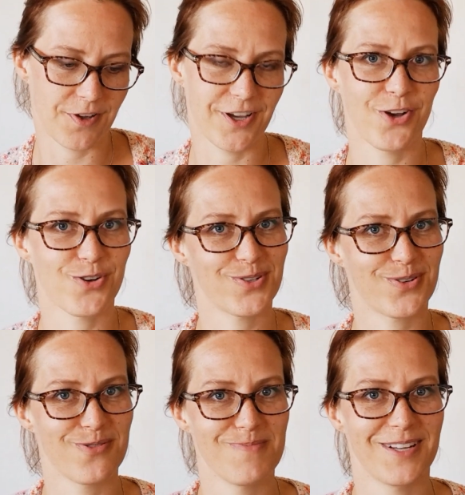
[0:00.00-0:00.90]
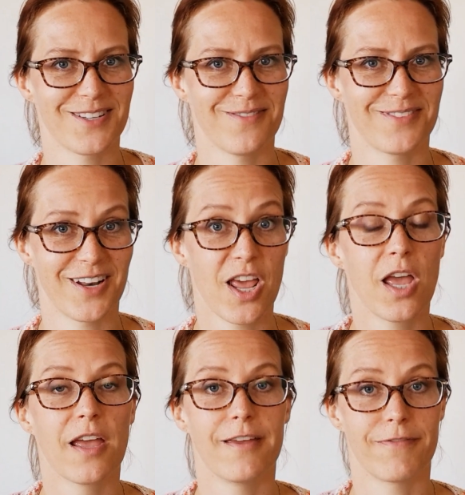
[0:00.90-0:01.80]
also told myself that
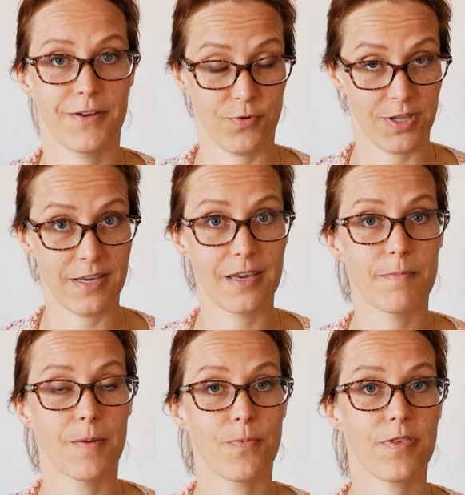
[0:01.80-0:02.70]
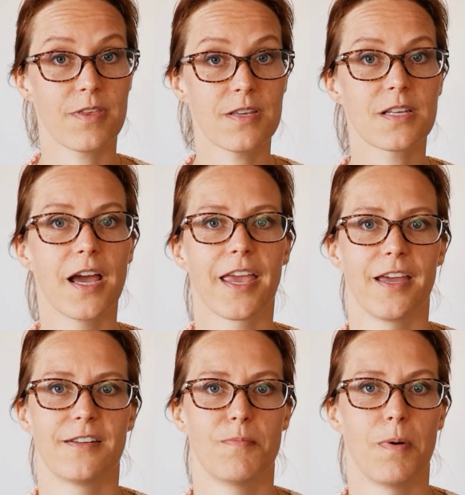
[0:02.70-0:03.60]
if I really keep up with this, I
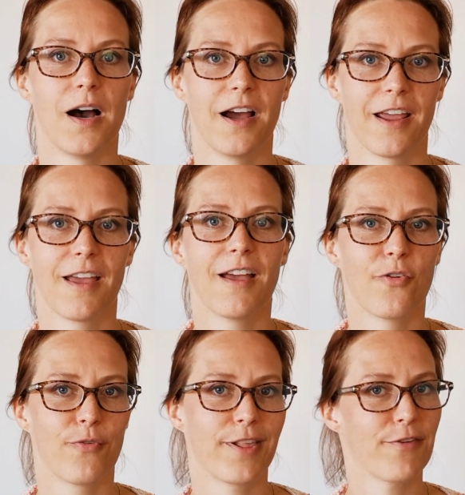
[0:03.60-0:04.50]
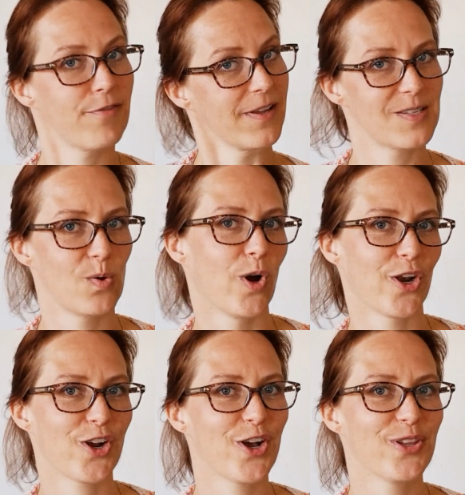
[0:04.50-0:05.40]
get to buy really fancy
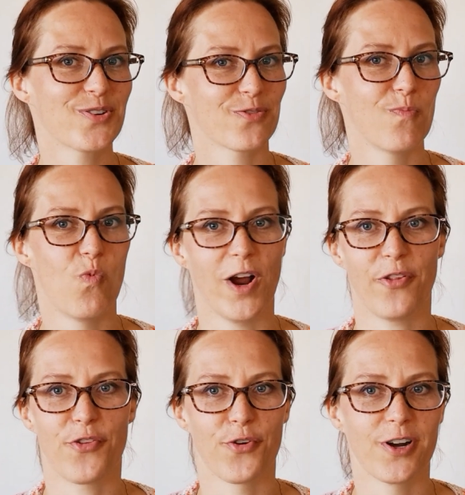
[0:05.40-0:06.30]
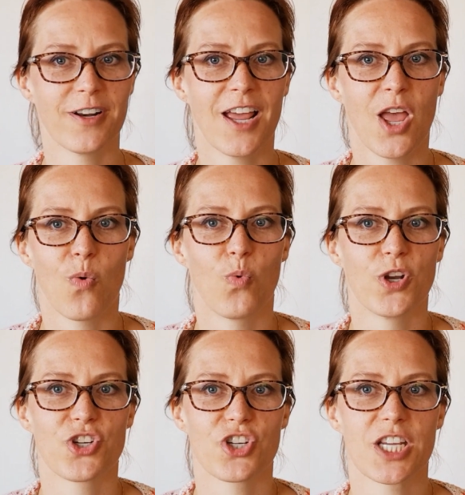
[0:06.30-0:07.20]
watercolors from Wildthorn,
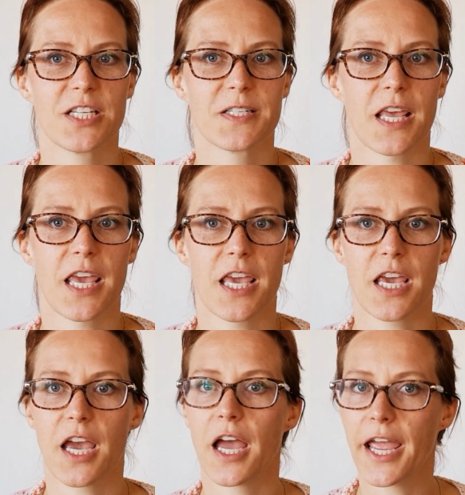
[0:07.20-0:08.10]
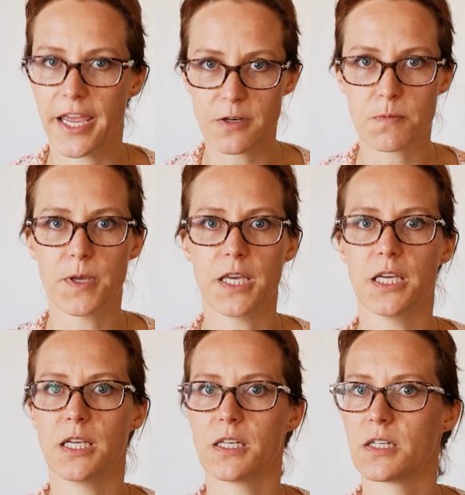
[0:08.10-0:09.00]
which is a
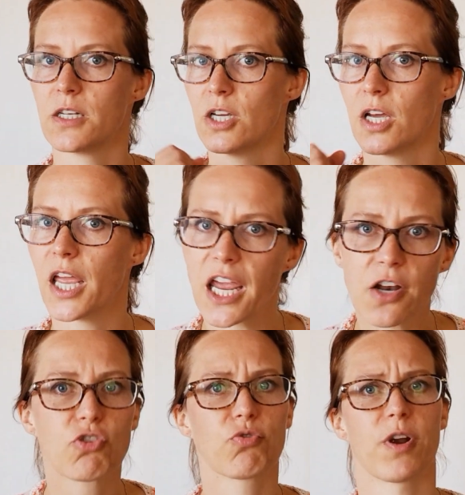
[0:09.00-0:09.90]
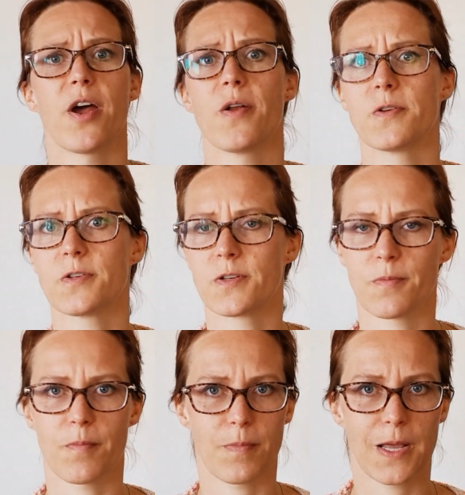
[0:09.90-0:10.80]
handmade, hand-ground
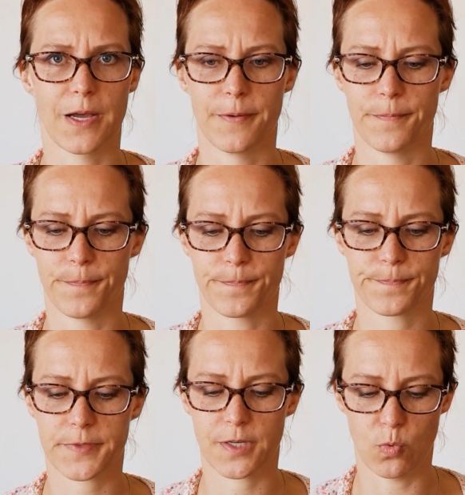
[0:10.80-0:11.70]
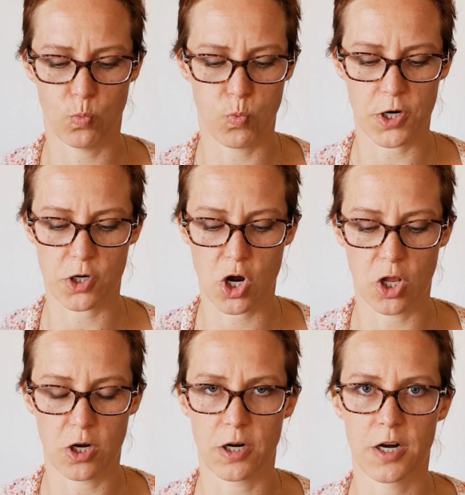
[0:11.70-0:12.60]

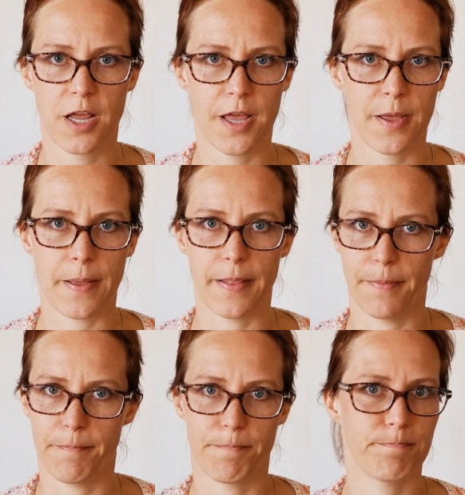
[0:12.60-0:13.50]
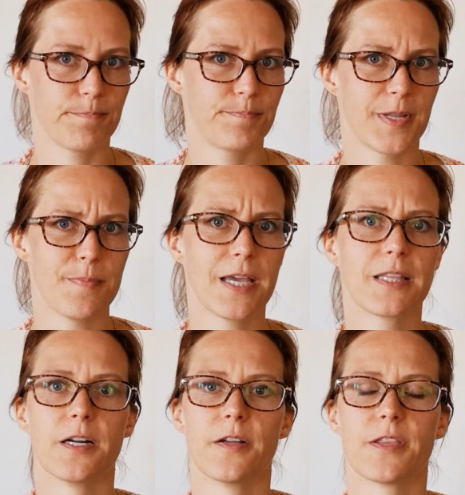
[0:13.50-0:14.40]
watercolor. They make
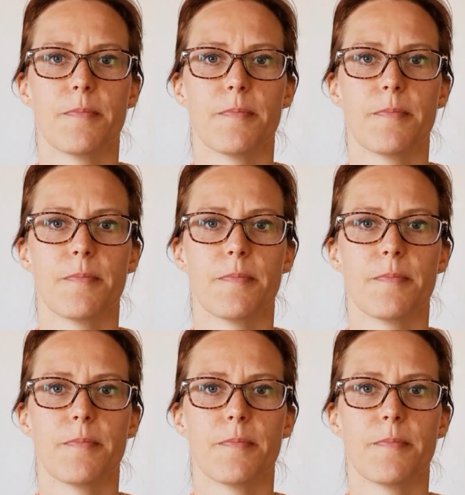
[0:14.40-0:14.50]
their